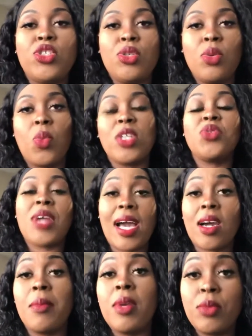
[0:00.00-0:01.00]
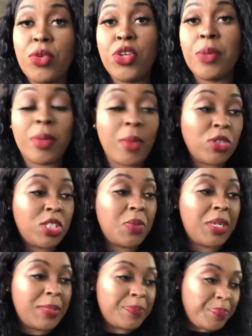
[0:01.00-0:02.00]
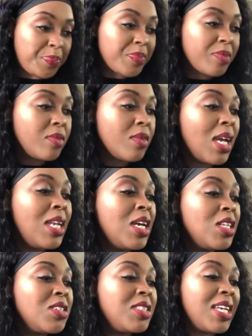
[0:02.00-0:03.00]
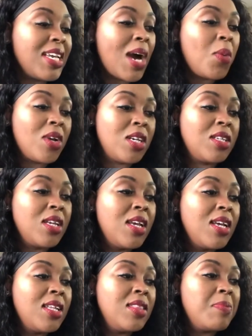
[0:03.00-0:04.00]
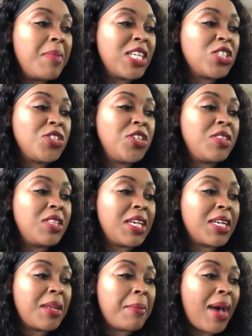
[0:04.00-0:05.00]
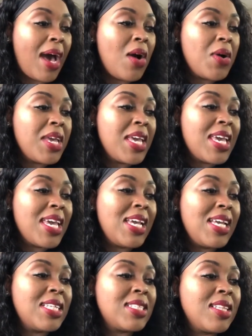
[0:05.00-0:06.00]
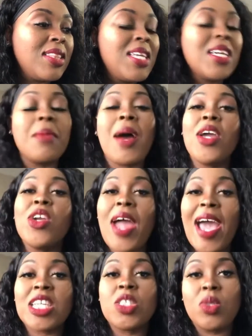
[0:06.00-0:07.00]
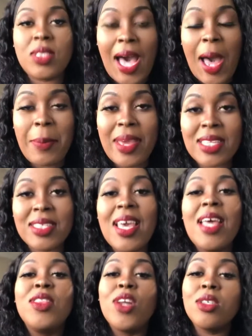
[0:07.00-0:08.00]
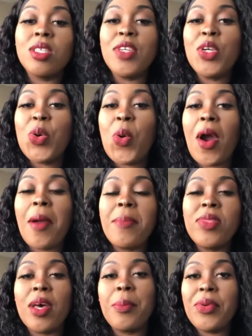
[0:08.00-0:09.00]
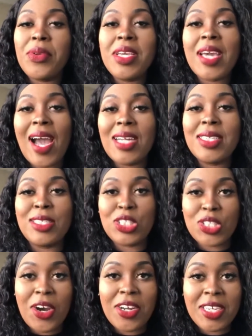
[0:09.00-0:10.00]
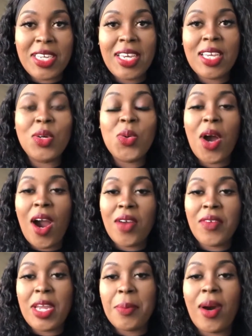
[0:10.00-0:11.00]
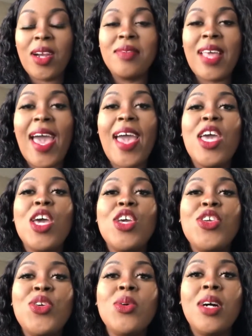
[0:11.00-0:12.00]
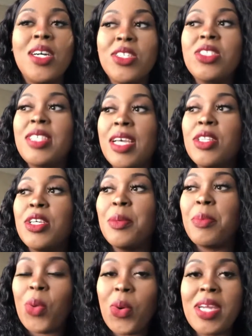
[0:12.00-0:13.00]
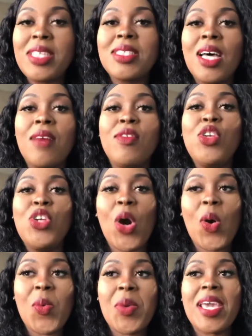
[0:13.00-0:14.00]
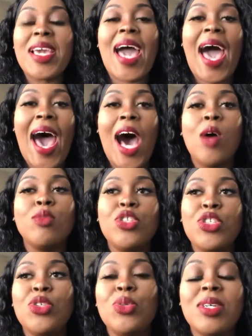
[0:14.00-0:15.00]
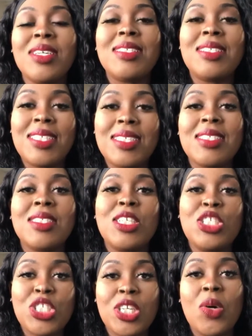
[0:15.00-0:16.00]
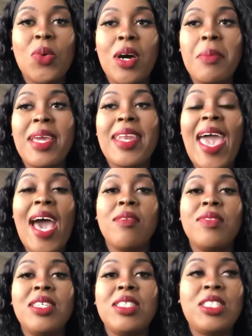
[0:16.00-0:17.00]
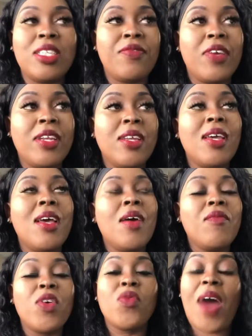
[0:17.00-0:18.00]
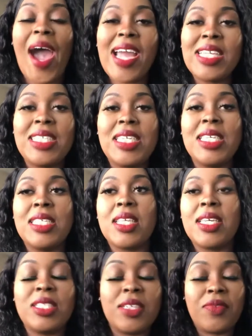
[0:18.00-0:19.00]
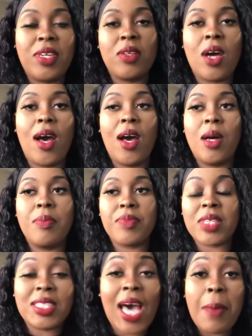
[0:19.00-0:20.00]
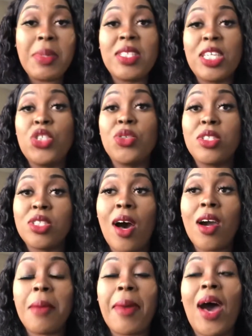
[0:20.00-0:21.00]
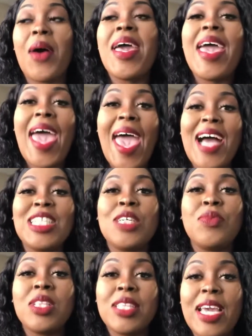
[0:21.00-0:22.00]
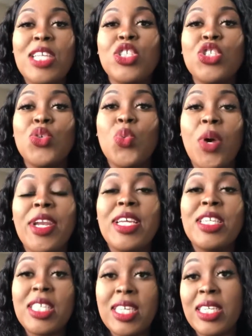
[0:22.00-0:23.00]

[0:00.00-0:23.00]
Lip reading: what you got coming up during your promotion week. Another thing I want to make sure you're thinking about is thinking about your actual topics. Those of you who are in the beauty content starter kit, who are already a part of that, you understand the importance of knowing how to consistently show up and have these different varieties and different topics that you can talk about as it relates to what it is